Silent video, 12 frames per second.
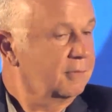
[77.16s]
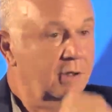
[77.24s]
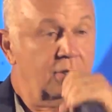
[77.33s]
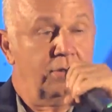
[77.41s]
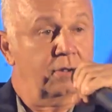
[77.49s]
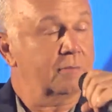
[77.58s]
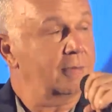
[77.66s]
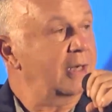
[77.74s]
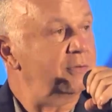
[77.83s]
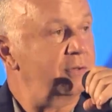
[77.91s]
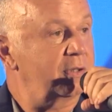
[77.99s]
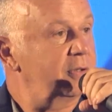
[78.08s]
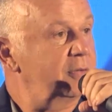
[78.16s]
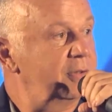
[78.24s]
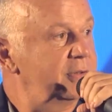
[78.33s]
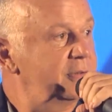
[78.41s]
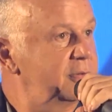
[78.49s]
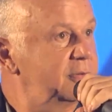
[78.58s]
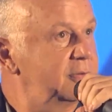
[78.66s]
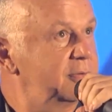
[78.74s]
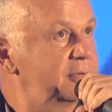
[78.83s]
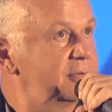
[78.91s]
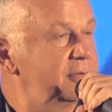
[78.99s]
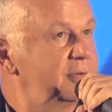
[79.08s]
It, it actually
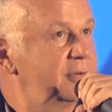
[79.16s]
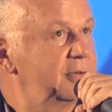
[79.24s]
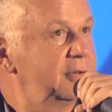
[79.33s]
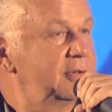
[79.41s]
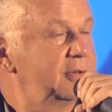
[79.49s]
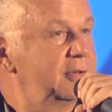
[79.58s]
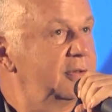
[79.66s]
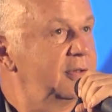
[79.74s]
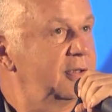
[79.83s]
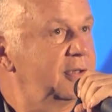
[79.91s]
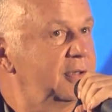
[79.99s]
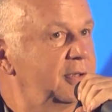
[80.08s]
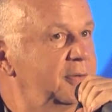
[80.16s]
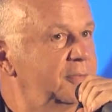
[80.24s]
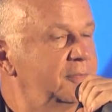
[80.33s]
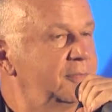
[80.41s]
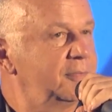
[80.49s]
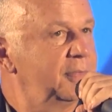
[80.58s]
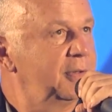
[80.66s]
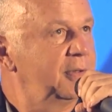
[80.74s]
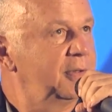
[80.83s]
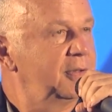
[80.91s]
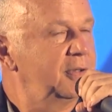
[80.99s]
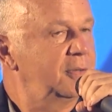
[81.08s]
went, uh,
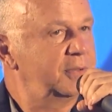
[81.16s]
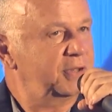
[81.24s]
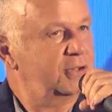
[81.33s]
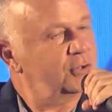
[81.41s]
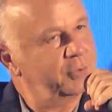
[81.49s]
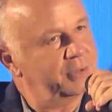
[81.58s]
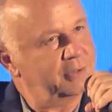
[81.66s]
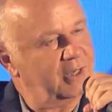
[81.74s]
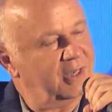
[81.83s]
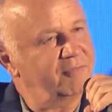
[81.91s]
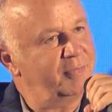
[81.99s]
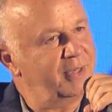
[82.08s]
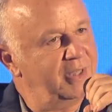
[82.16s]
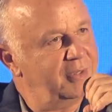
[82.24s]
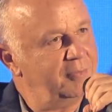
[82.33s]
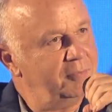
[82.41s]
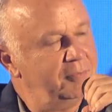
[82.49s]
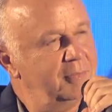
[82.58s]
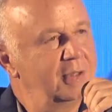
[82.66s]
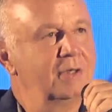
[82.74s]
the business went kind of medium.